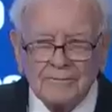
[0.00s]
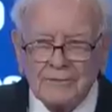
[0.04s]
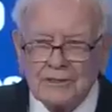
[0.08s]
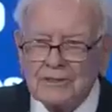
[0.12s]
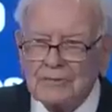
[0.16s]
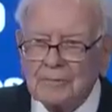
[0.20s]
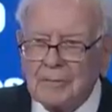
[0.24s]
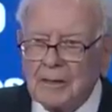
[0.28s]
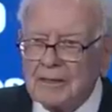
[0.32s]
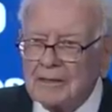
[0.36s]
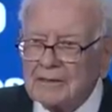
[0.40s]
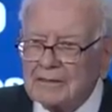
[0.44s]

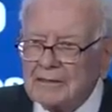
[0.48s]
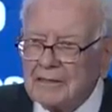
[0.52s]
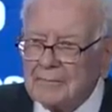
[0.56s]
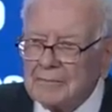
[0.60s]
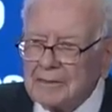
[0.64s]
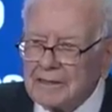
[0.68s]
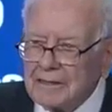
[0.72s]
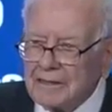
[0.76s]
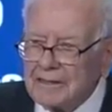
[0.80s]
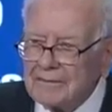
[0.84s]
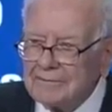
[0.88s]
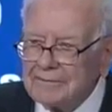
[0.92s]
respect. I
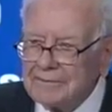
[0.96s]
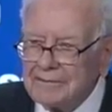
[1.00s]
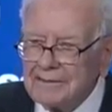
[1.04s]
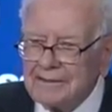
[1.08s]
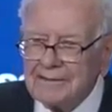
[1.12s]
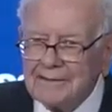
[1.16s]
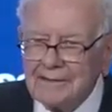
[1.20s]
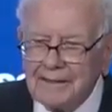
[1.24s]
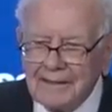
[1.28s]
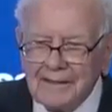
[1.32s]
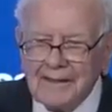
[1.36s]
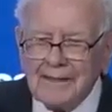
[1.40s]
mean,
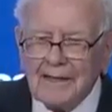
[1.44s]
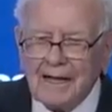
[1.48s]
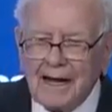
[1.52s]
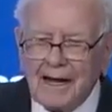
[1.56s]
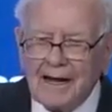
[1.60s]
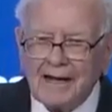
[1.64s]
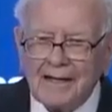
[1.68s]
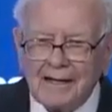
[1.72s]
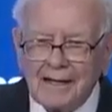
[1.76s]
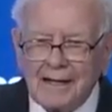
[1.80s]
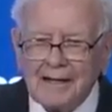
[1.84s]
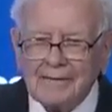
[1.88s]

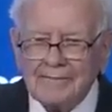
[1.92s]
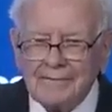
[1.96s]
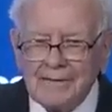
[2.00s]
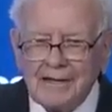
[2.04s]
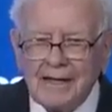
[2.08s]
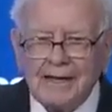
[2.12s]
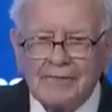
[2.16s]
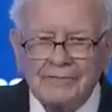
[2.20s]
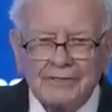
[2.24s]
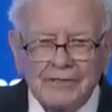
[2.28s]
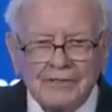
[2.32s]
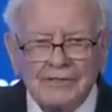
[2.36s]

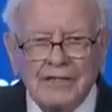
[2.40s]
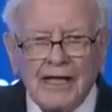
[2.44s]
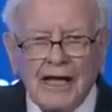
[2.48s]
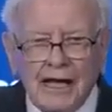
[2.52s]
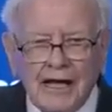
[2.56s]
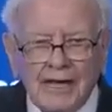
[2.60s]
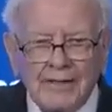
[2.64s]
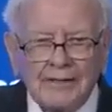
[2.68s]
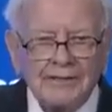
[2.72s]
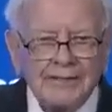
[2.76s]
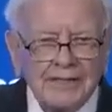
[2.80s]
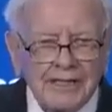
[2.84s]
I've just
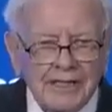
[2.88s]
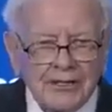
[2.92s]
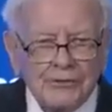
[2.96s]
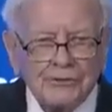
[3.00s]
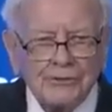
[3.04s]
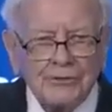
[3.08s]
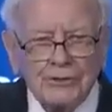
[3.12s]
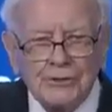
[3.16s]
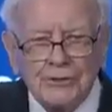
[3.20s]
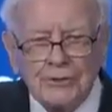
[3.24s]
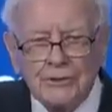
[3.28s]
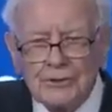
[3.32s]
had
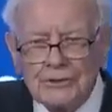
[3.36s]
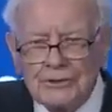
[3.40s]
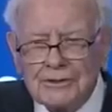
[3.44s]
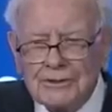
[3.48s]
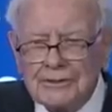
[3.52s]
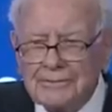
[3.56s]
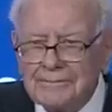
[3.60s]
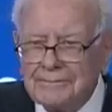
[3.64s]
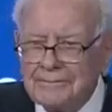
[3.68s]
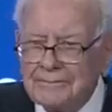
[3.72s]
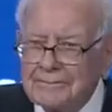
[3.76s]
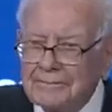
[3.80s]
teachers
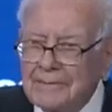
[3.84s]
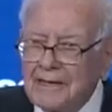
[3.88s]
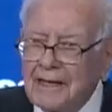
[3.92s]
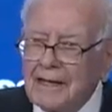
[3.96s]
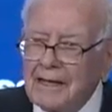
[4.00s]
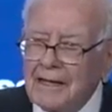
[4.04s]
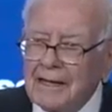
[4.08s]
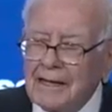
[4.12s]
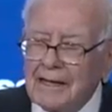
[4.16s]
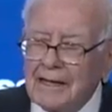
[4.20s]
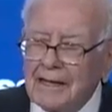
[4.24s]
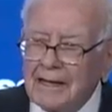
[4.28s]

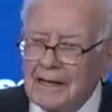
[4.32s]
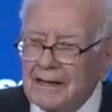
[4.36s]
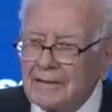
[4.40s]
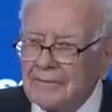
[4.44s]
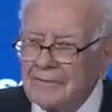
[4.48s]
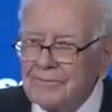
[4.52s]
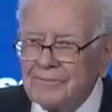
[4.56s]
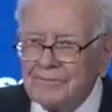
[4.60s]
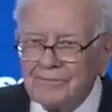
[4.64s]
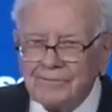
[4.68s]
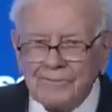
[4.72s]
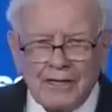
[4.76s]

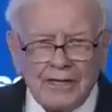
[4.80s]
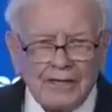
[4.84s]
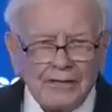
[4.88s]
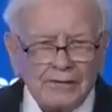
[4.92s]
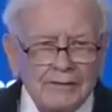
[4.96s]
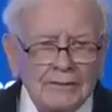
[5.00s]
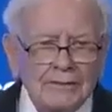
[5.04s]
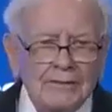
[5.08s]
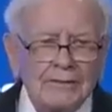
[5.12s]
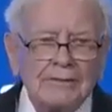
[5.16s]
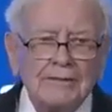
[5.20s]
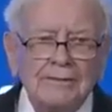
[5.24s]
and
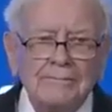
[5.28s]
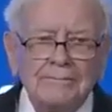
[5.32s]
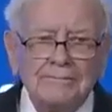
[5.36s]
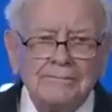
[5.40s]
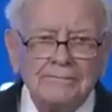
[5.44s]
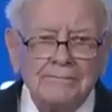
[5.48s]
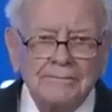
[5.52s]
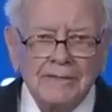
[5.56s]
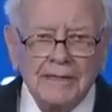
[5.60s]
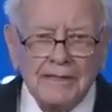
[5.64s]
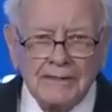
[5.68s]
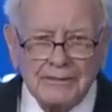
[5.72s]
friends
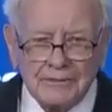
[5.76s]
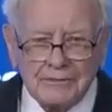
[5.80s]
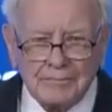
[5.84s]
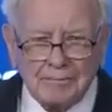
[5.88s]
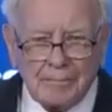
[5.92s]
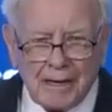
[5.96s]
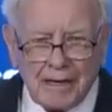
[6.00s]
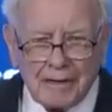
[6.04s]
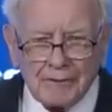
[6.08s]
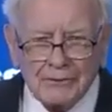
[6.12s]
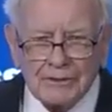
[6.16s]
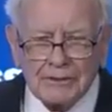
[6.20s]
and a
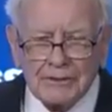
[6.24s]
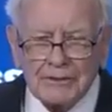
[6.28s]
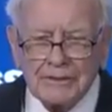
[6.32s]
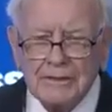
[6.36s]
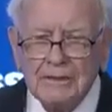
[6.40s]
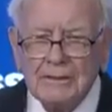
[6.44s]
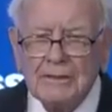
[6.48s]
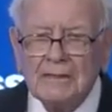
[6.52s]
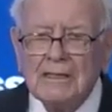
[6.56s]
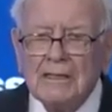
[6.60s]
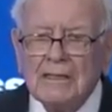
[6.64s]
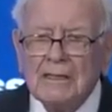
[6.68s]
spouse
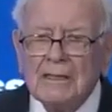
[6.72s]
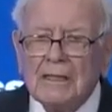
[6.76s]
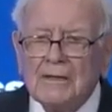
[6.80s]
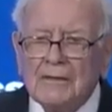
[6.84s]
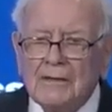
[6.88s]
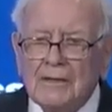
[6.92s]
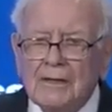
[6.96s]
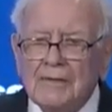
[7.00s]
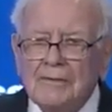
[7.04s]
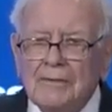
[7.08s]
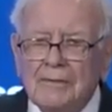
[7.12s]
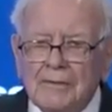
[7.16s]

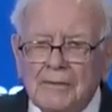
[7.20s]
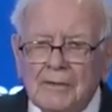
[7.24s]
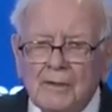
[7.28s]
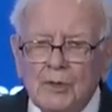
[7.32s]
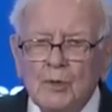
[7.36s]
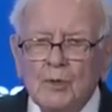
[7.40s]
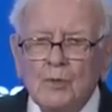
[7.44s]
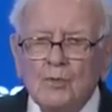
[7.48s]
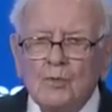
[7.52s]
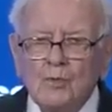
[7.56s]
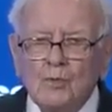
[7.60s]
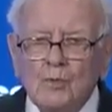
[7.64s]
that
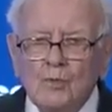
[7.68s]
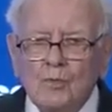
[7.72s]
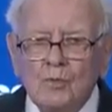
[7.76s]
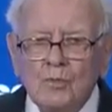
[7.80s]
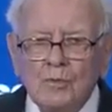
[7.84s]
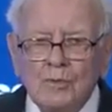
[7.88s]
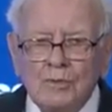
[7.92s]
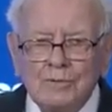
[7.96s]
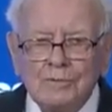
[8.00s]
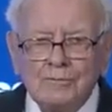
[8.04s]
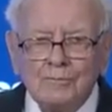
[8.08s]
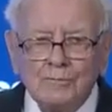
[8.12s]

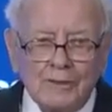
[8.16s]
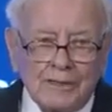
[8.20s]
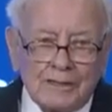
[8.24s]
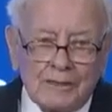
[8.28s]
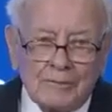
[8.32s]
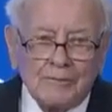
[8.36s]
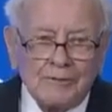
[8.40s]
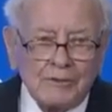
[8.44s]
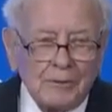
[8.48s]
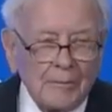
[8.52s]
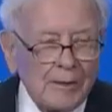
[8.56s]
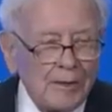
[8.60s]

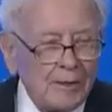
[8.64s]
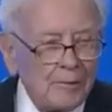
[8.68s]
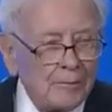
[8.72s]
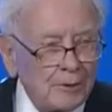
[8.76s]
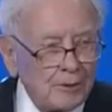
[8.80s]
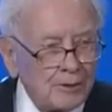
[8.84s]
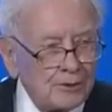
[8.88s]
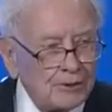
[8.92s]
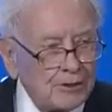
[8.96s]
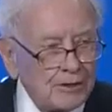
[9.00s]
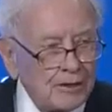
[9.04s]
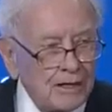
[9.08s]
really was a better
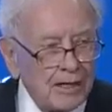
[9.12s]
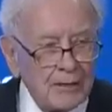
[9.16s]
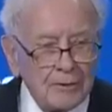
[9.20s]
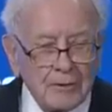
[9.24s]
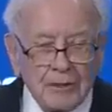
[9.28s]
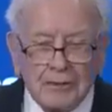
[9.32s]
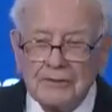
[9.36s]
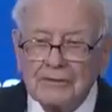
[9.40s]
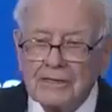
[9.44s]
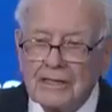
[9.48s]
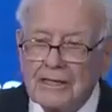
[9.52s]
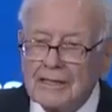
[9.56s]
person than I
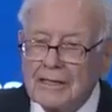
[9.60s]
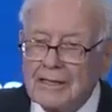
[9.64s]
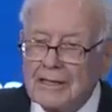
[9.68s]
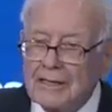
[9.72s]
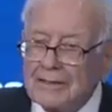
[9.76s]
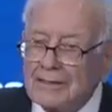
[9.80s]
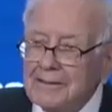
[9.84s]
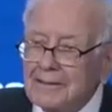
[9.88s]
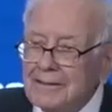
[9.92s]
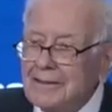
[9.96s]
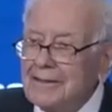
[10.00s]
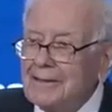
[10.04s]
was, and
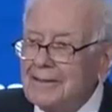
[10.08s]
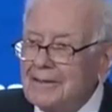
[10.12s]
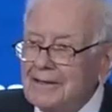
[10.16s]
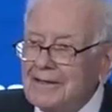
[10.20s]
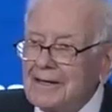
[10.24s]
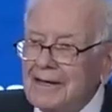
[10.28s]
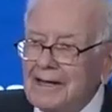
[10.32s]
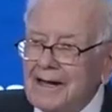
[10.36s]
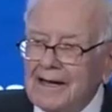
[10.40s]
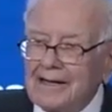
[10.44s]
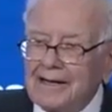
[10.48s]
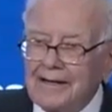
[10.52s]
I
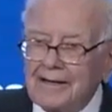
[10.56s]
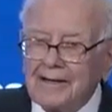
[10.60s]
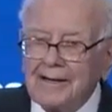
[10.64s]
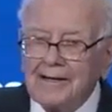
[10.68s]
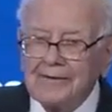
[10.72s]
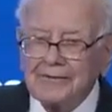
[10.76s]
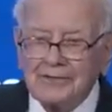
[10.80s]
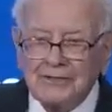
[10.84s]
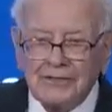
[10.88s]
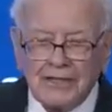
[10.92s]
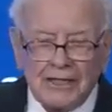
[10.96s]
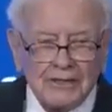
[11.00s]
had
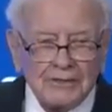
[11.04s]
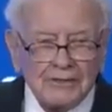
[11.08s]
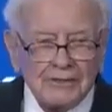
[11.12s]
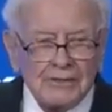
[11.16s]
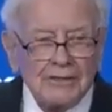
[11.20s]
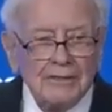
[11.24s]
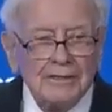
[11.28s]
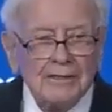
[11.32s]
enough sense